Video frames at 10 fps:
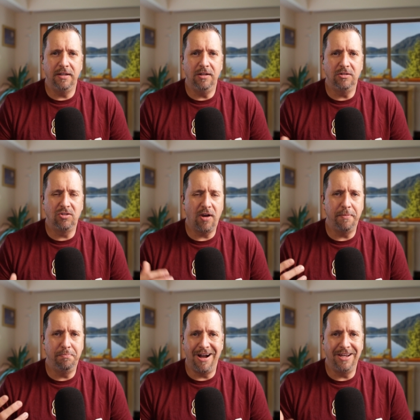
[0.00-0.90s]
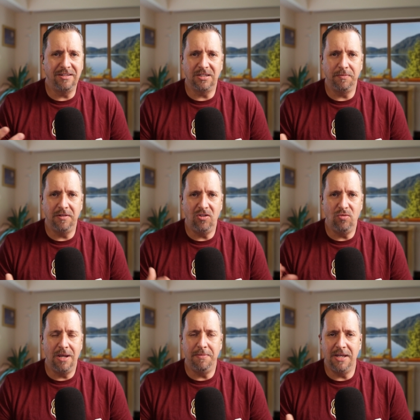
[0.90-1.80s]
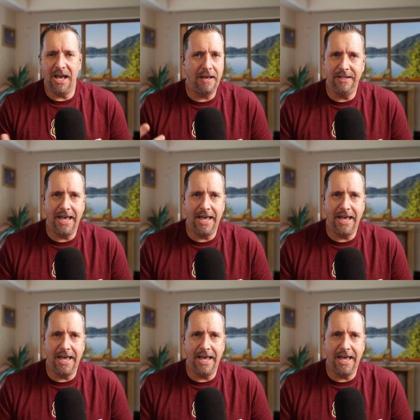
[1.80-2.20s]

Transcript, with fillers: you know, try buying something that you maybe haven't